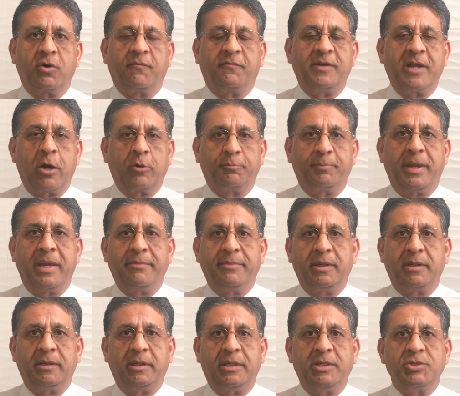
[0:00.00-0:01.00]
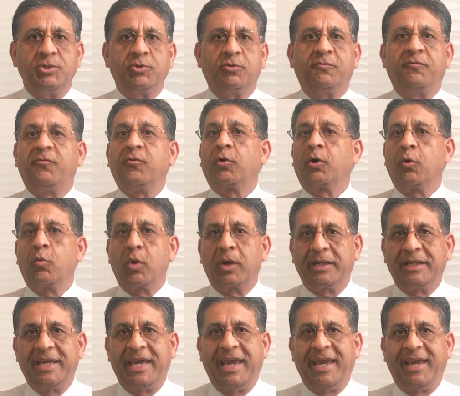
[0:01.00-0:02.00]
of down payment is your four oh
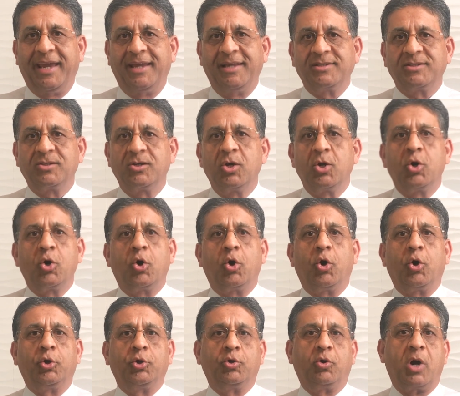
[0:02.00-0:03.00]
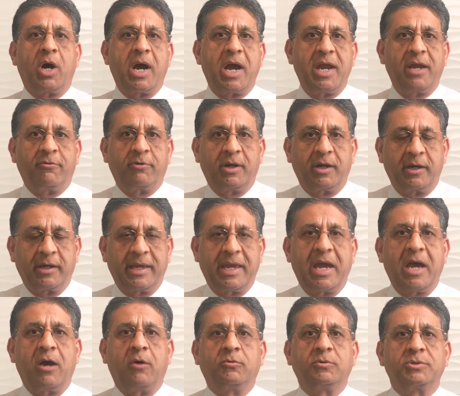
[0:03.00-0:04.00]
one Ks or your I R A
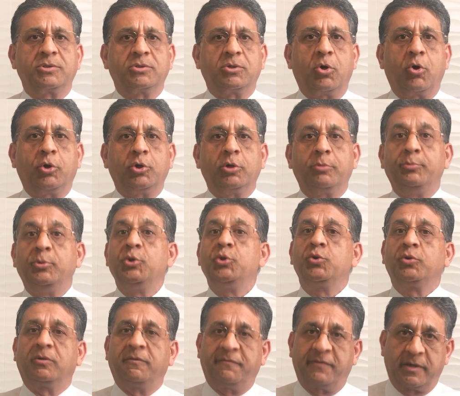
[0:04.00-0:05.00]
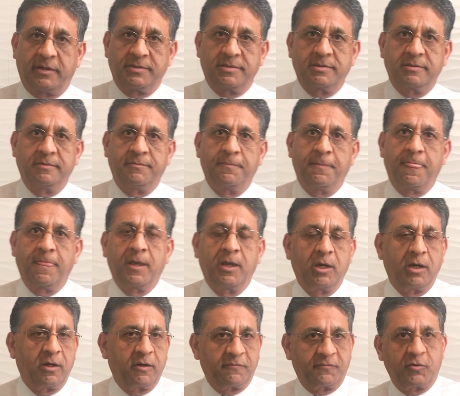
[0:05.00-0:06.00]
accounts or your mutual funds.
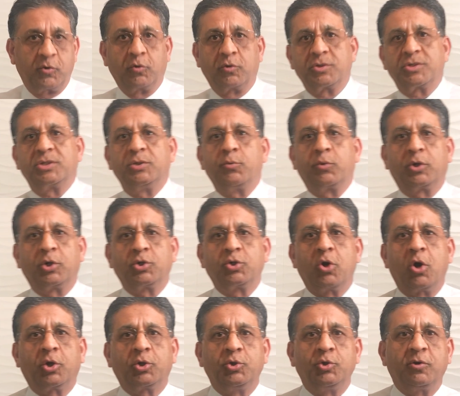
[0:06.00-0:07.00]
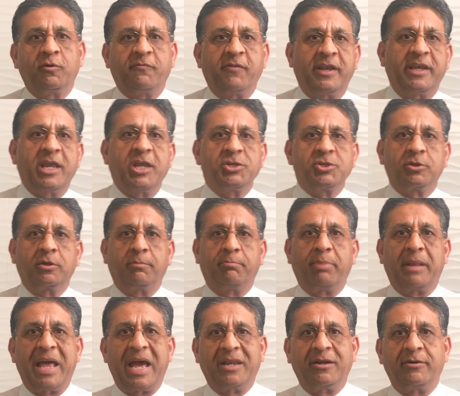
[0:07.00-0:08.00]
Of course, you want to talk to your financial
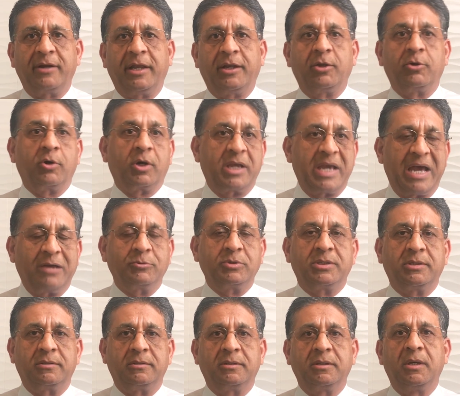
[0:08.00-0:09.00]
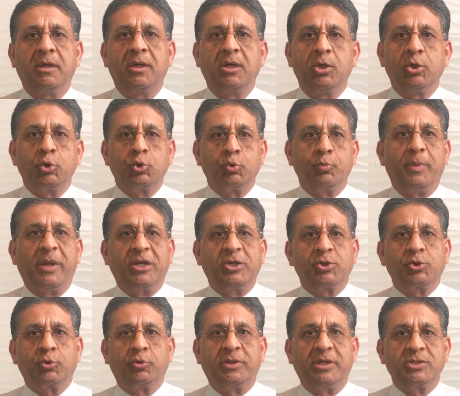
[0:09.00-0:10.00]
planner and your accountant to make
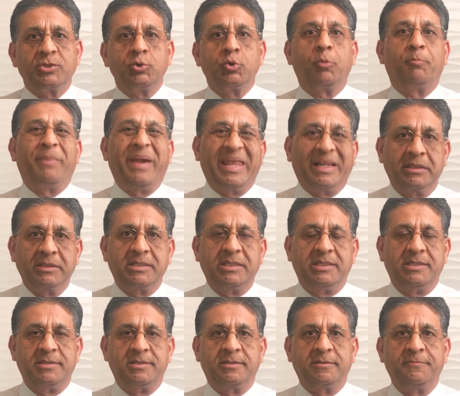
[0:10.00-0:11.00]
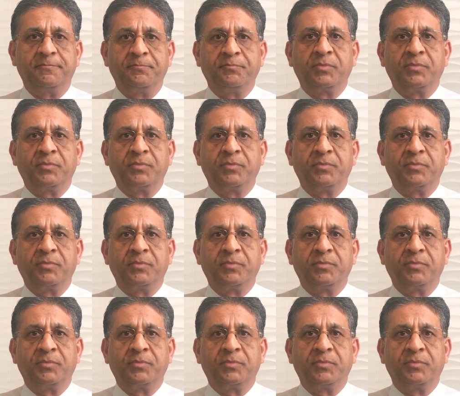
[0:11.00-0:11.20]
sure there's no penalties,